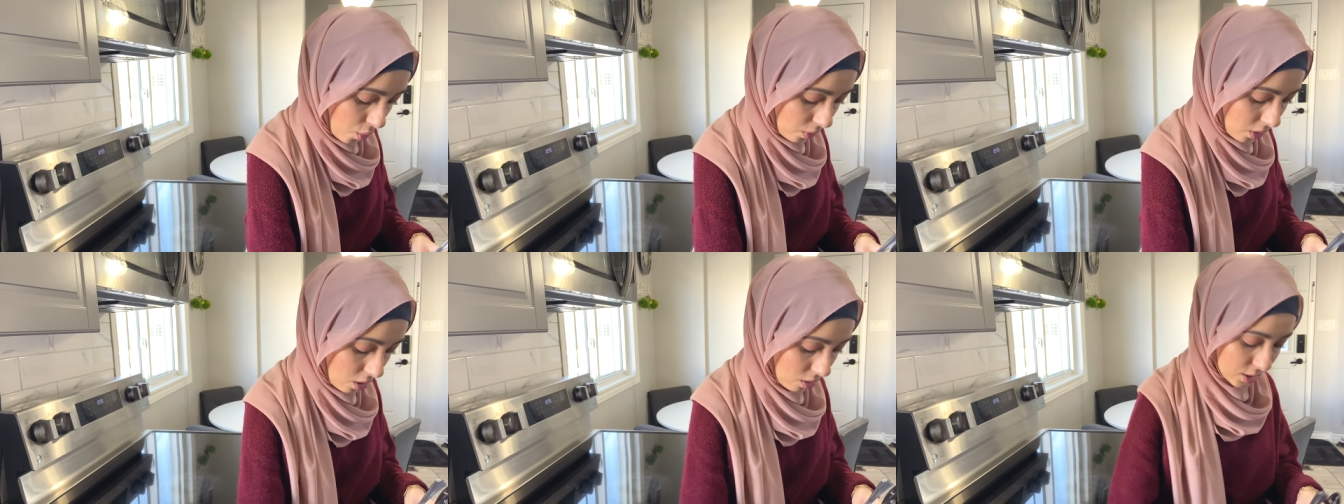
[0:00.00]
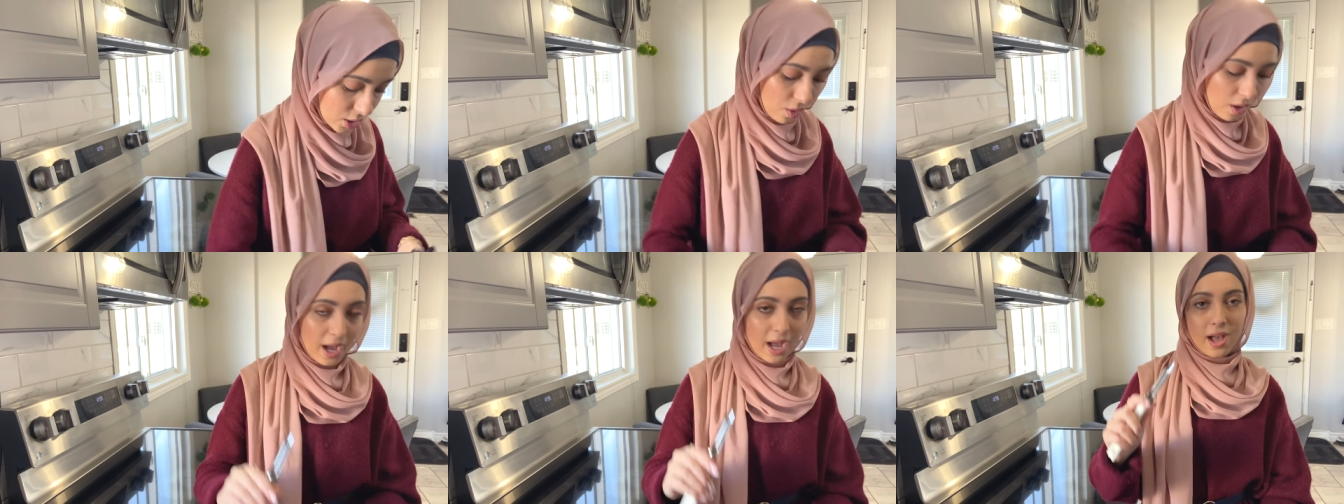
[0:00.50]
We also
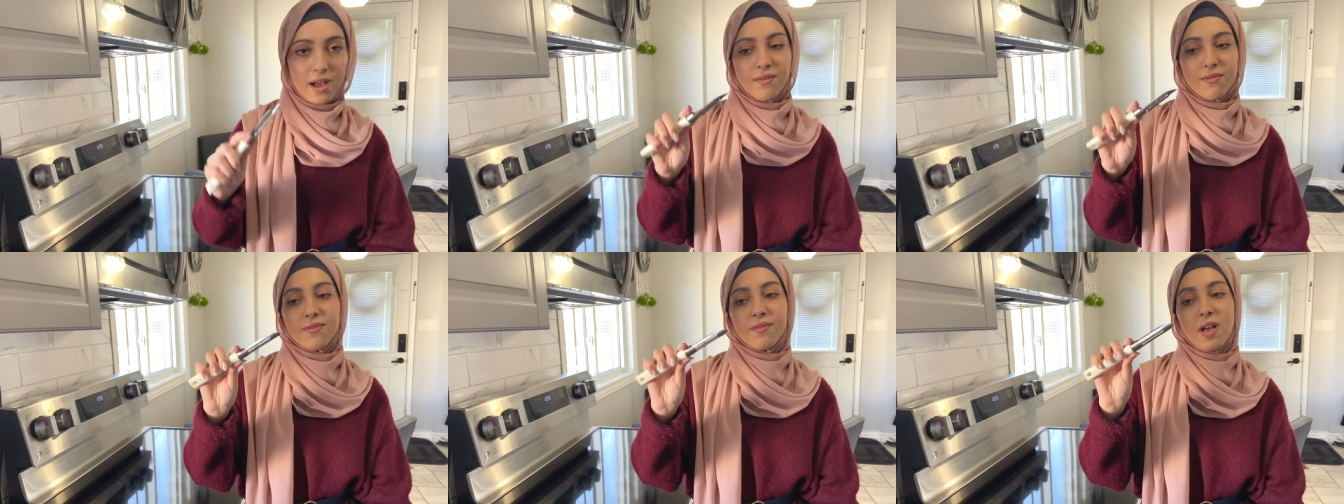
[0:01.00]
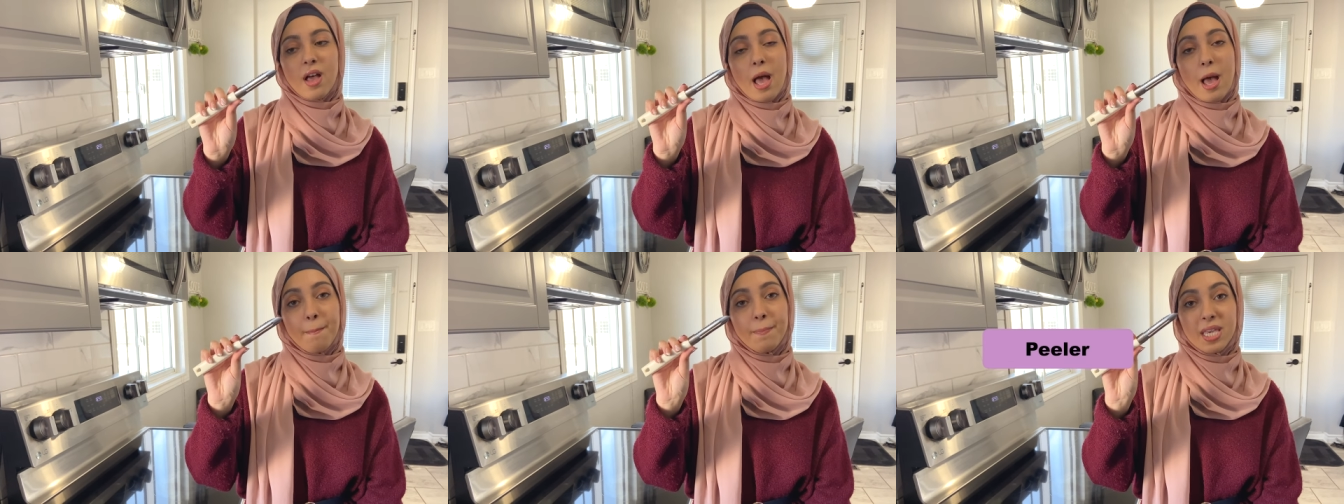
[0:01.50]
have
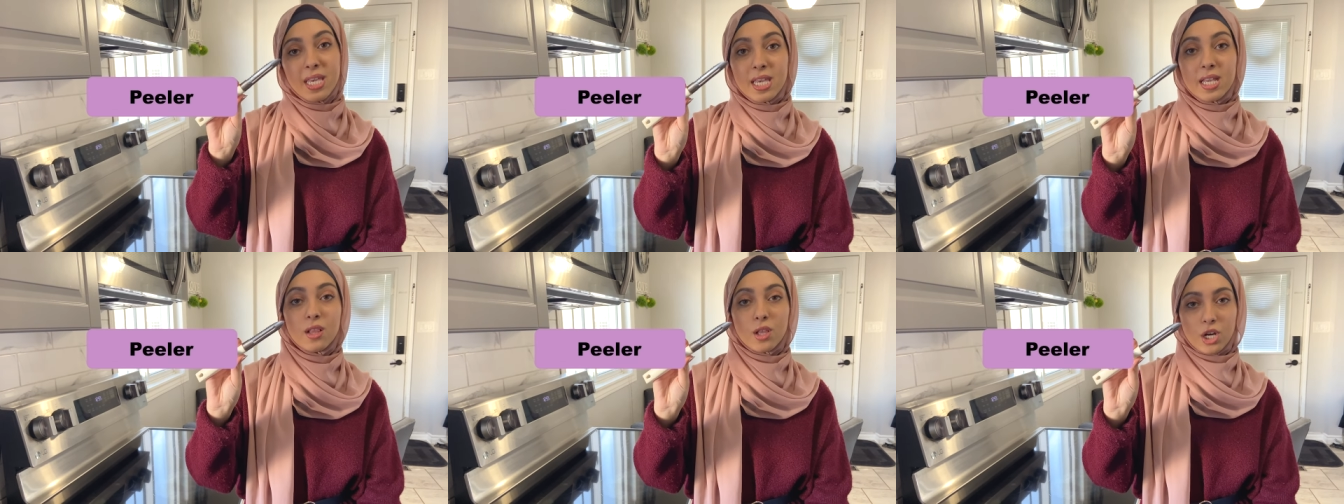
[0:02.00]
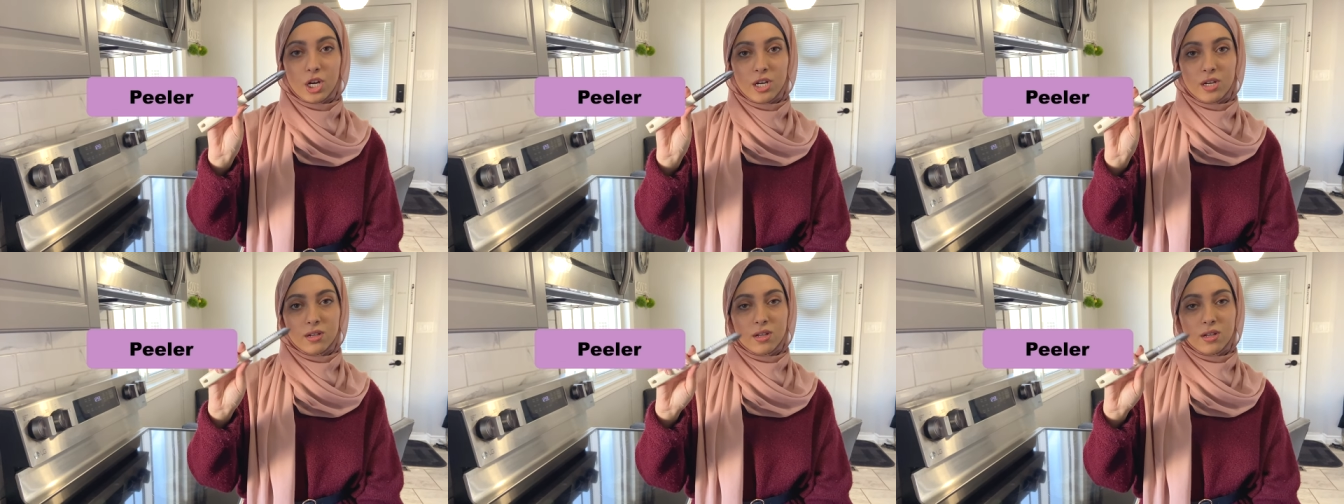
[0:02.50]
a peeler.